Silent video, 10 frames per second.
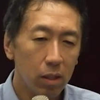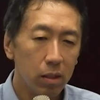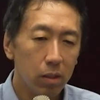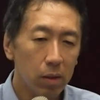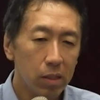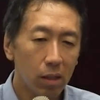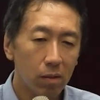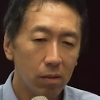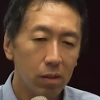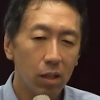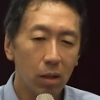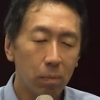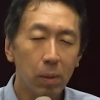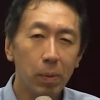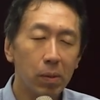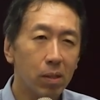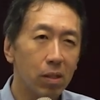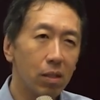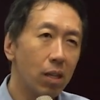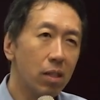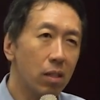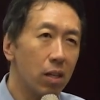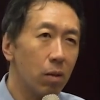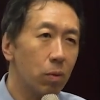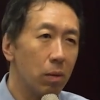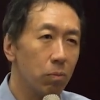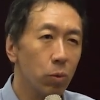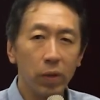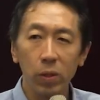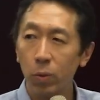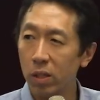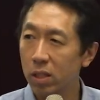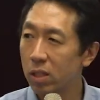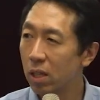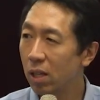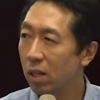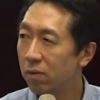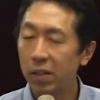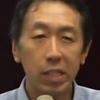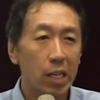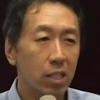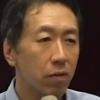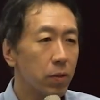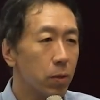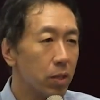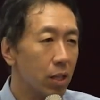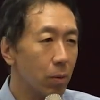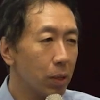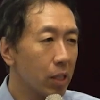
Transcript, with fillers: it turns out, you know, people, I think that we're moving toward this fantastic future.